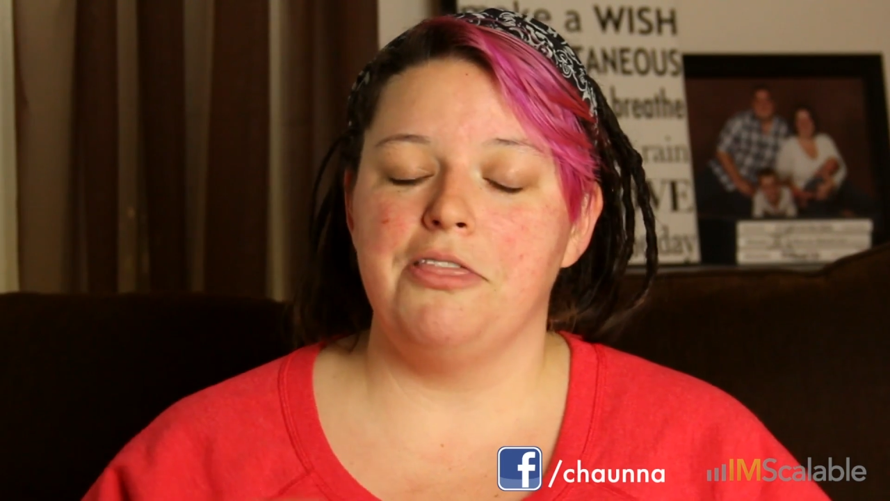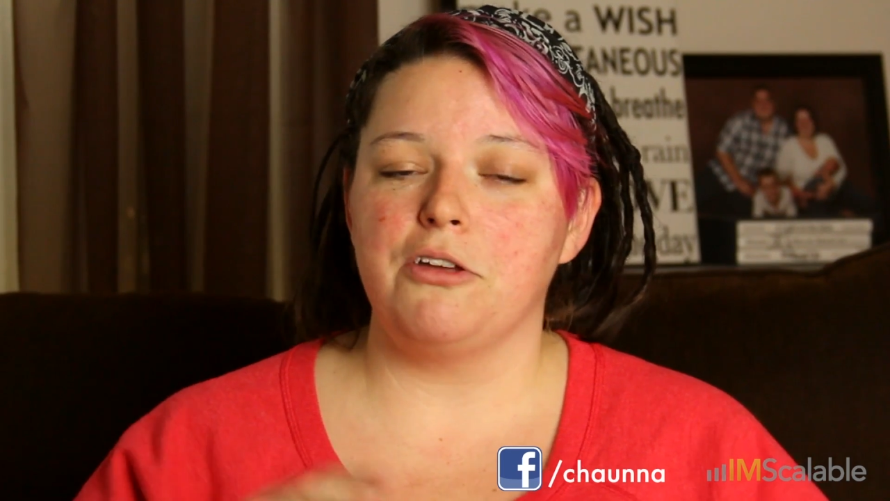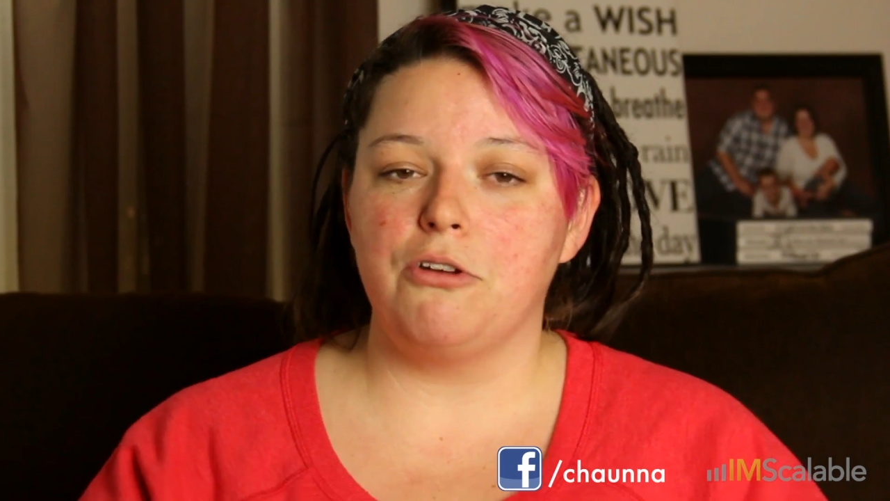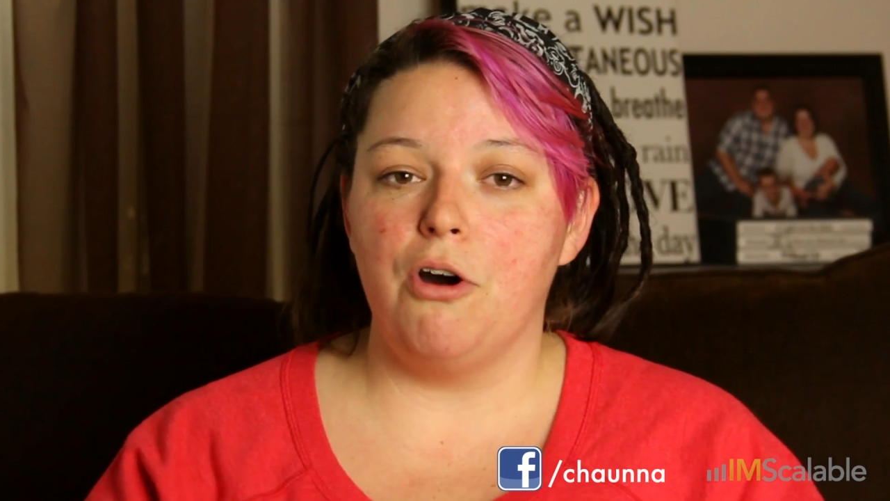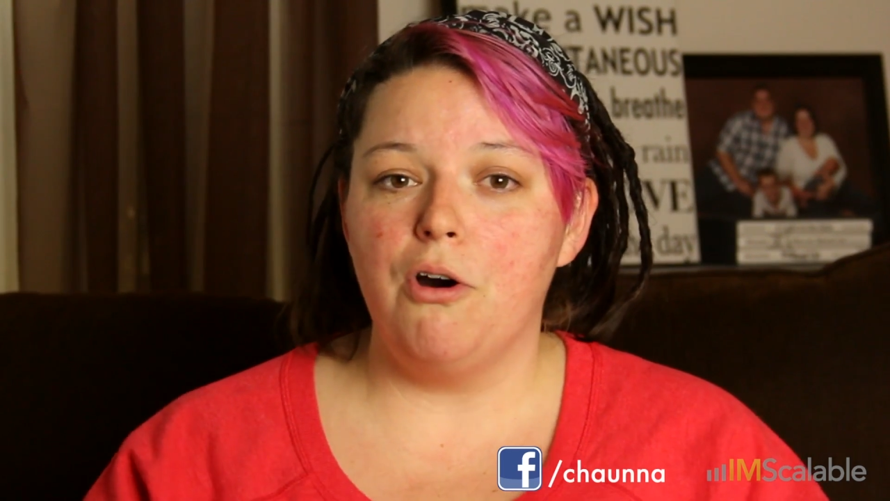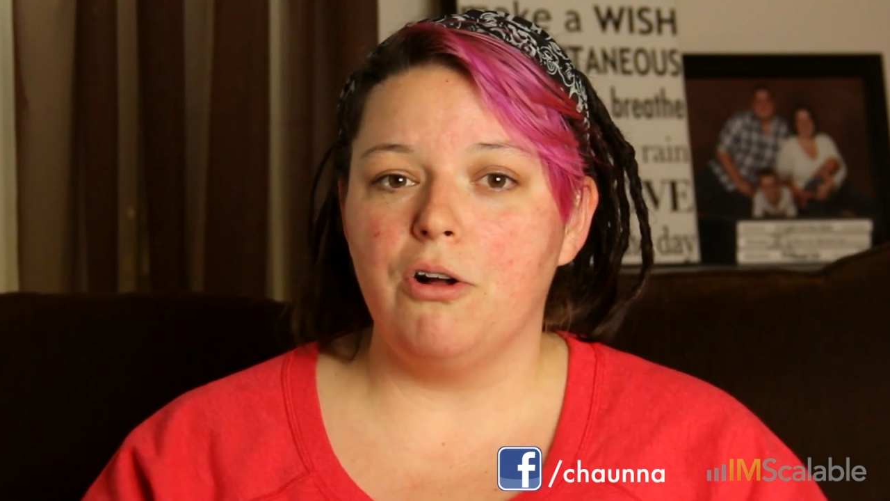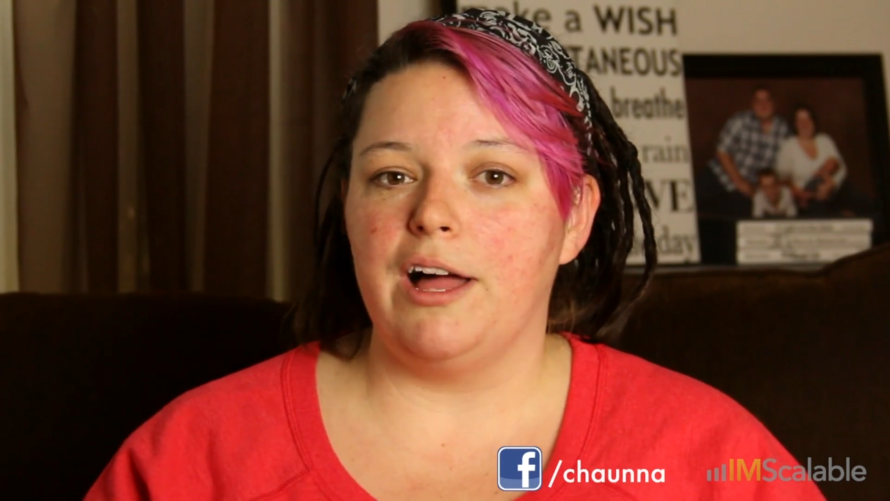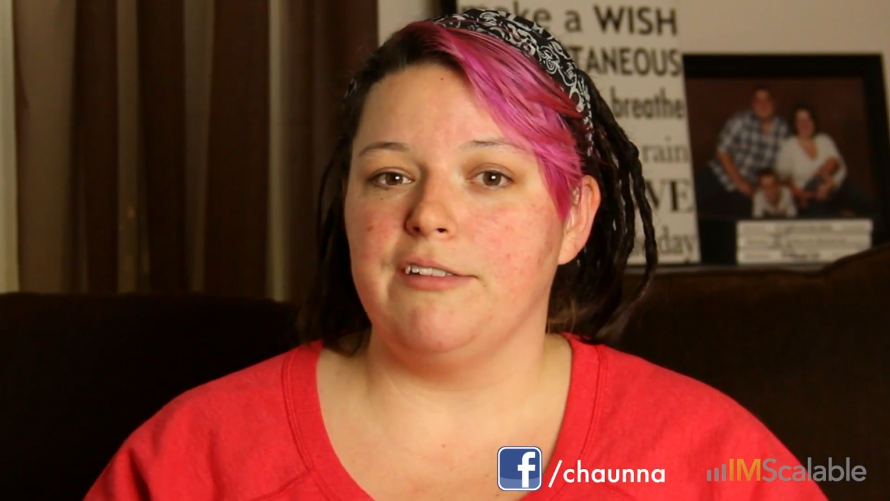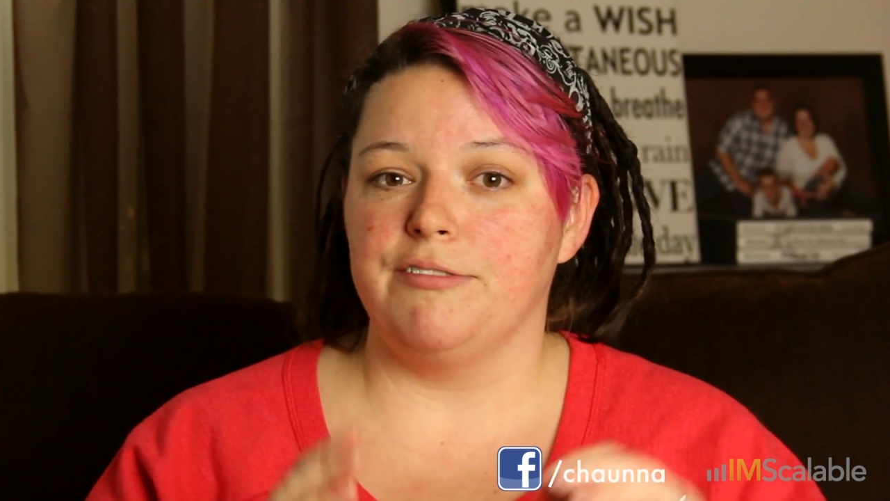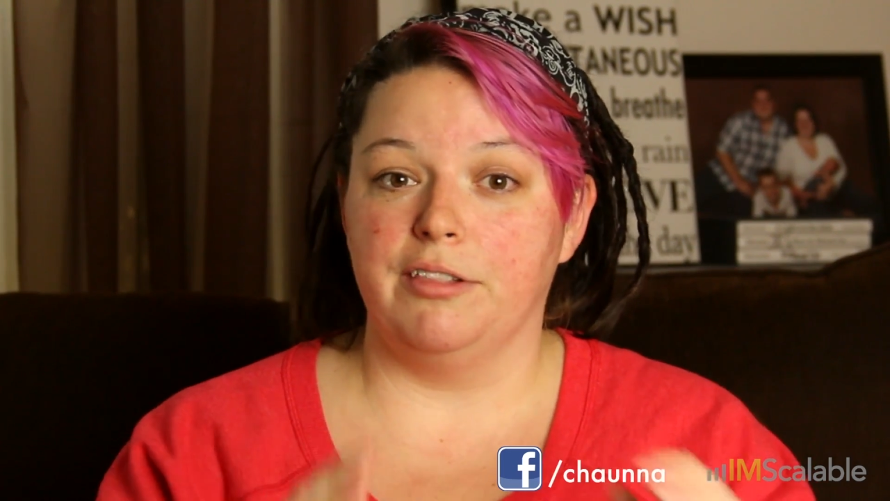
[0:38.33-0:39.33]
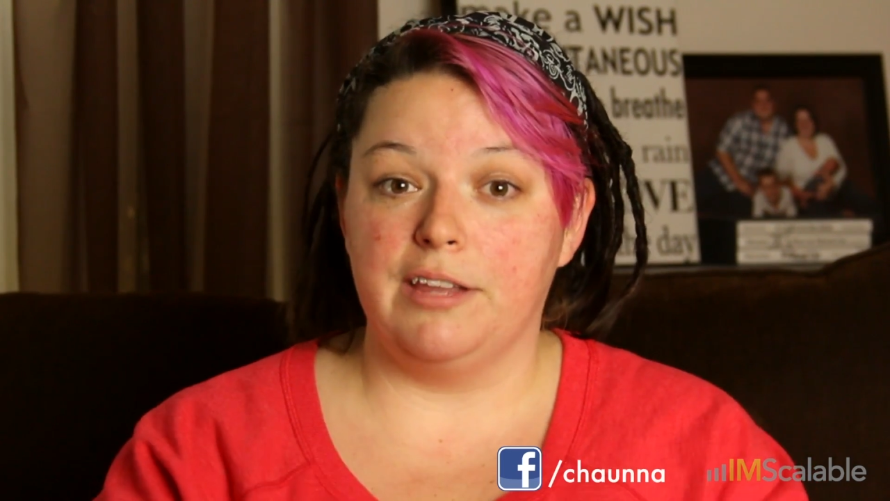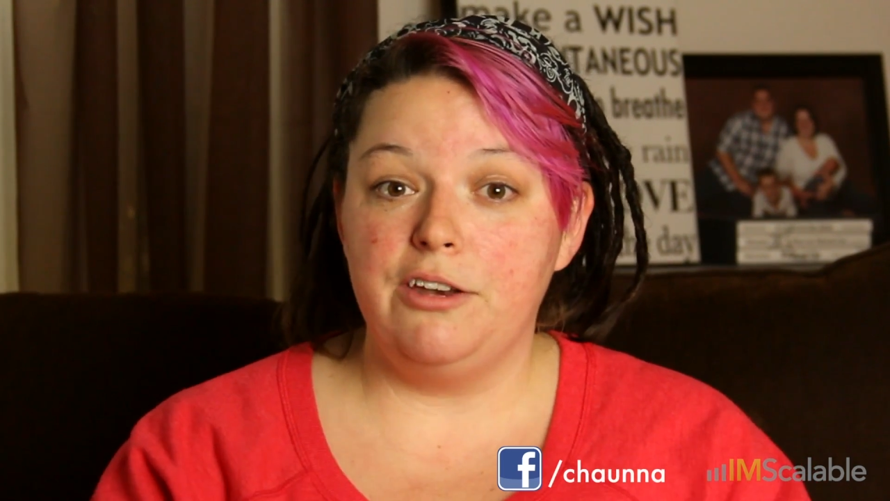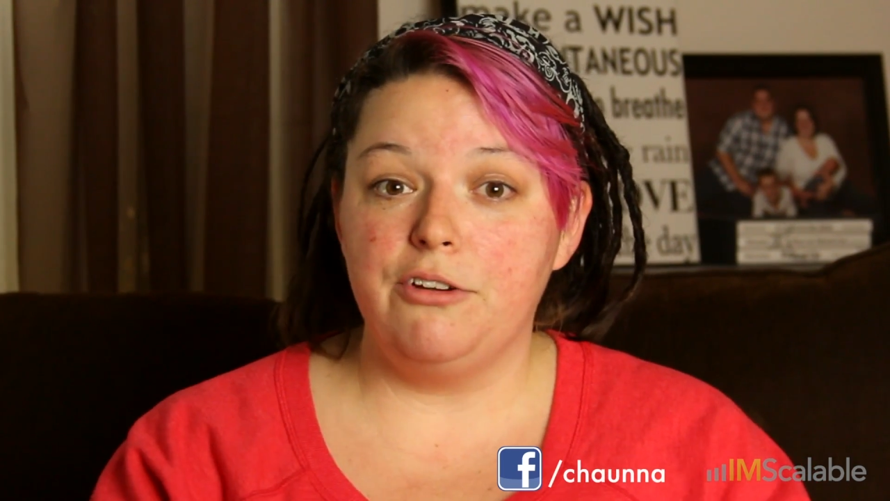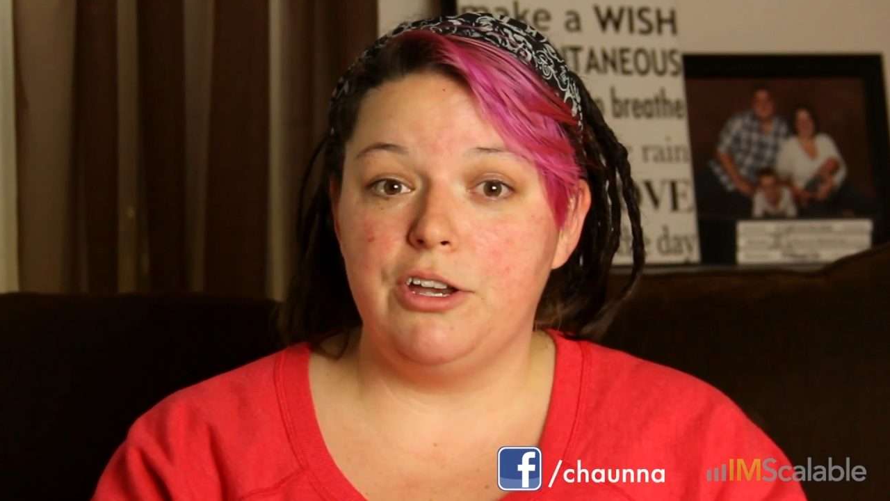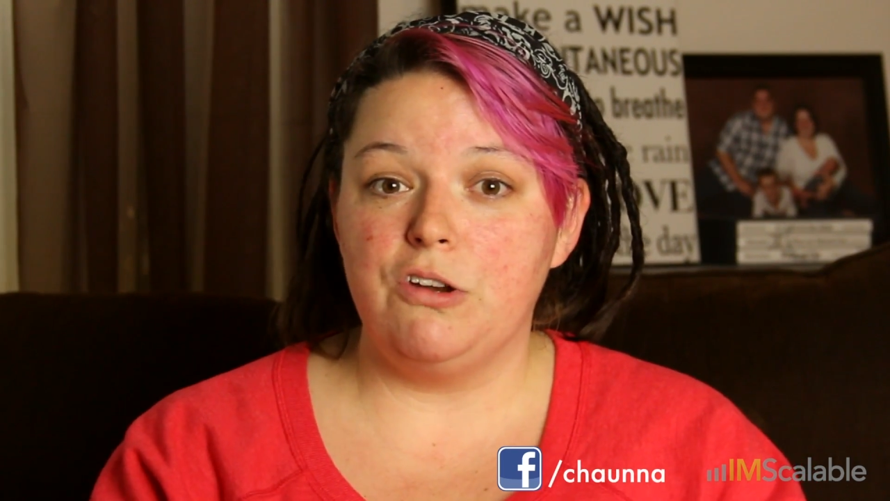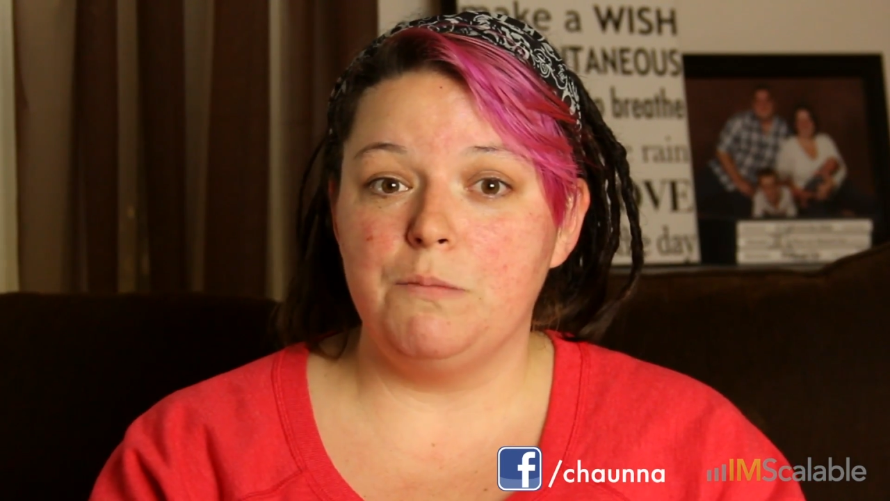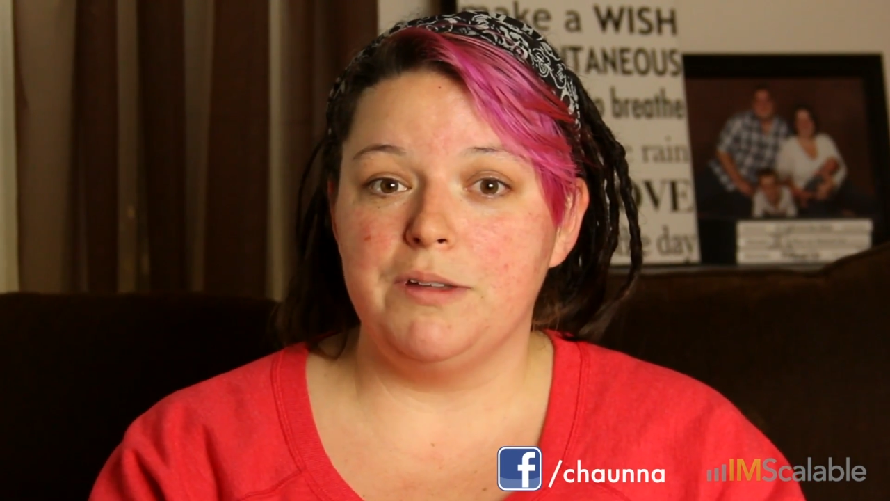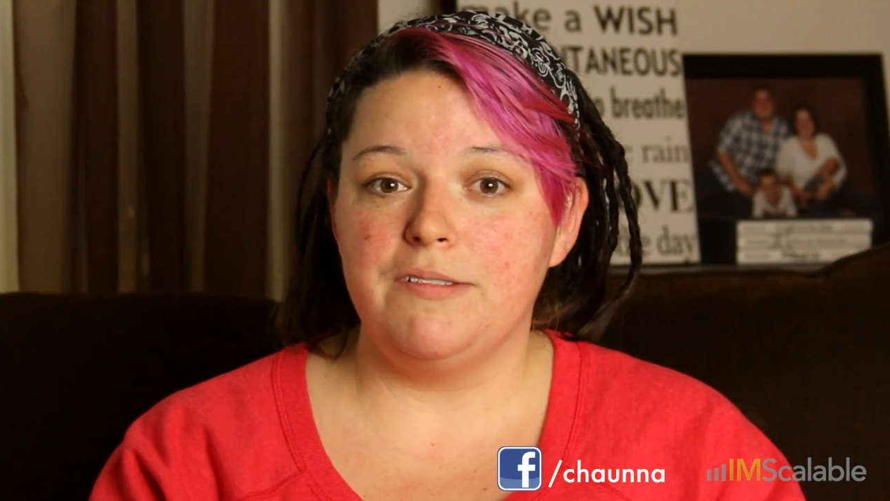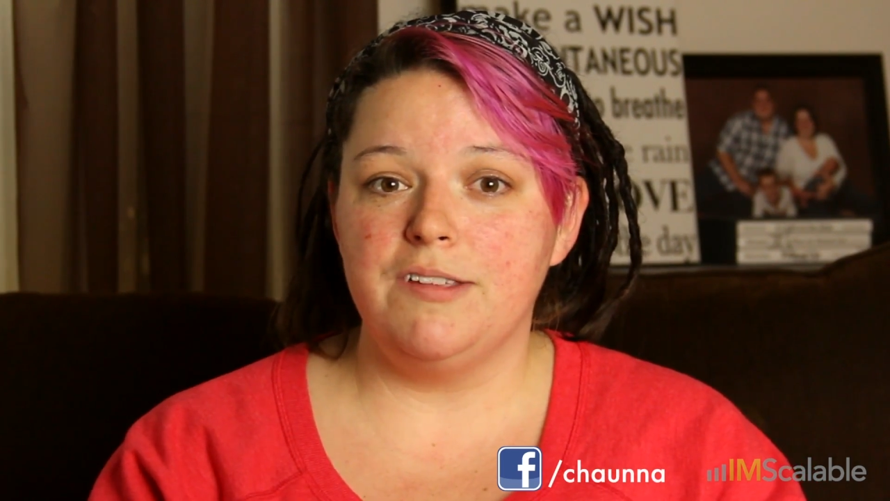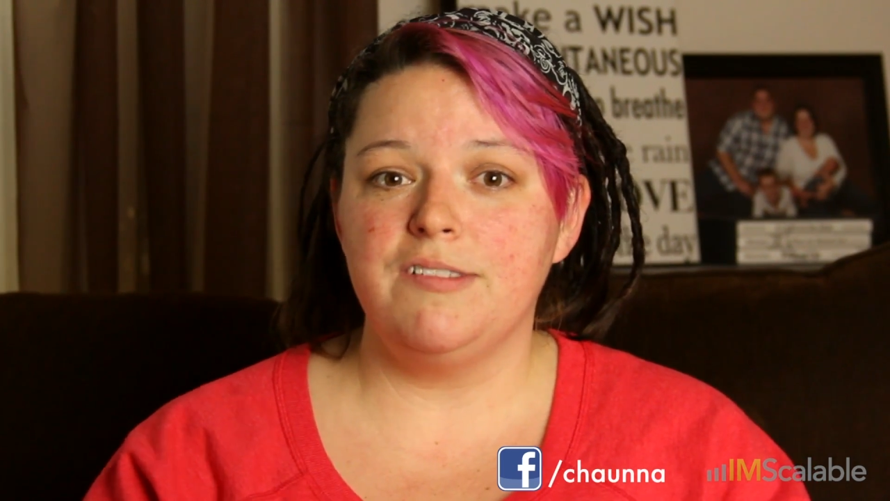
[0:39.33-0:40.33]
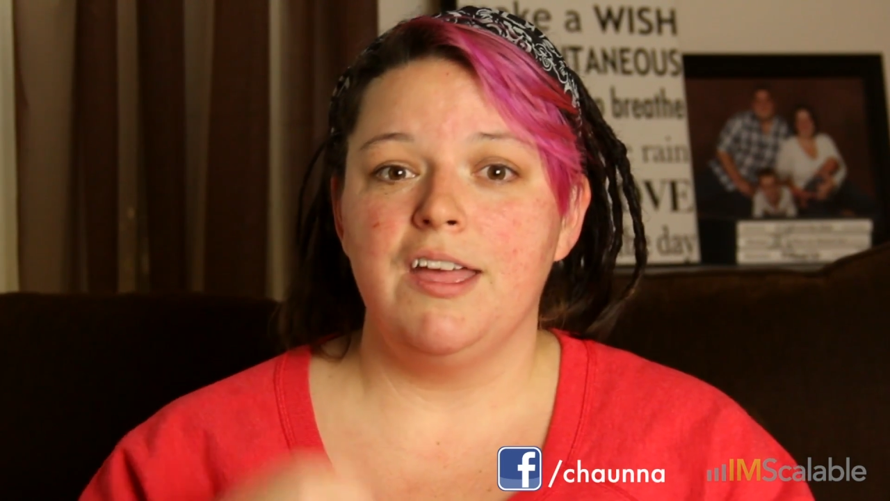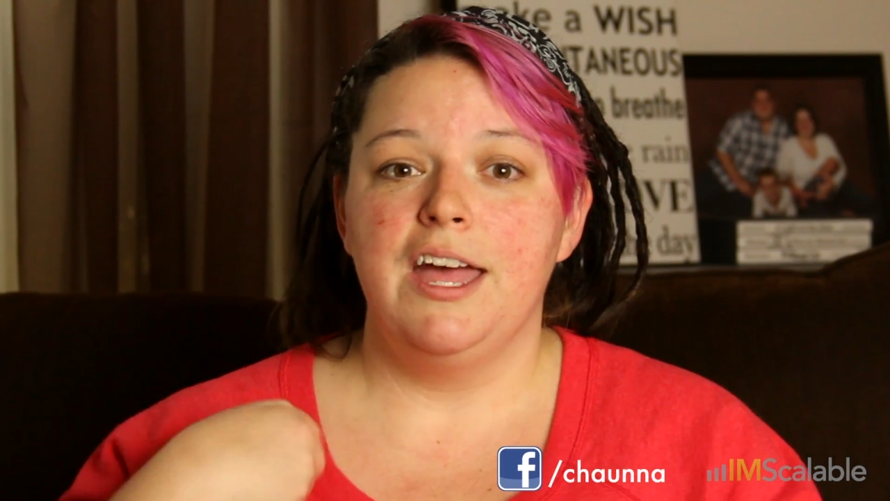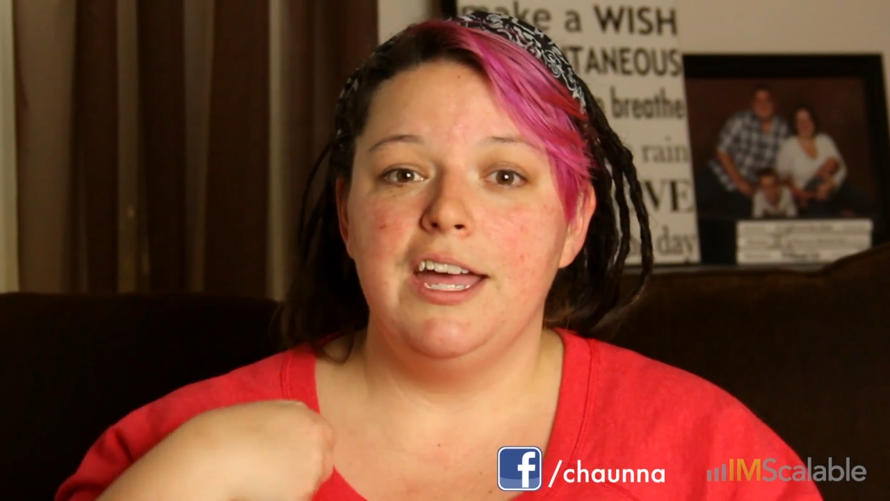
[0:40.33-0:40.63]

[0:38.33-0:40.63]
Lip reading: And the goal as the leader in your business